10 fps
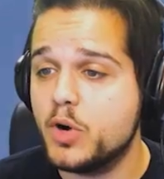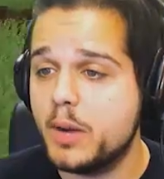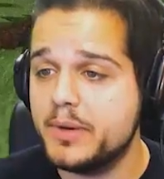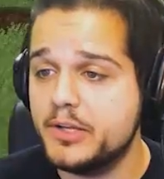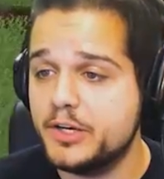I
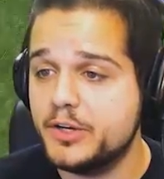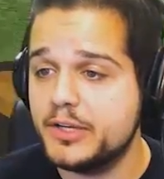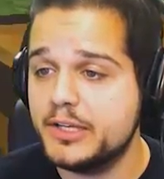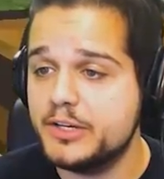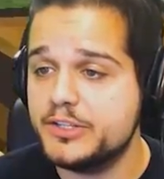mean, look, you can
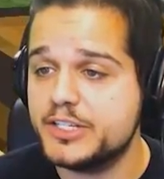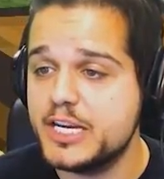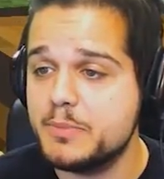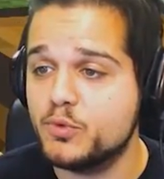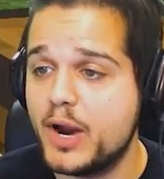literally just keep
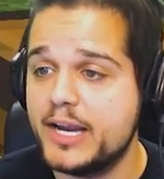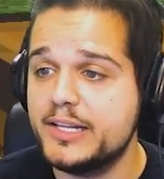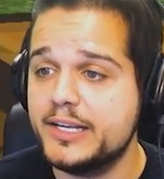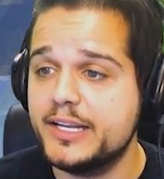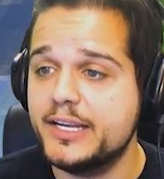
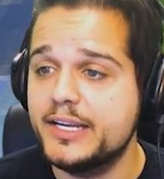right-clicking.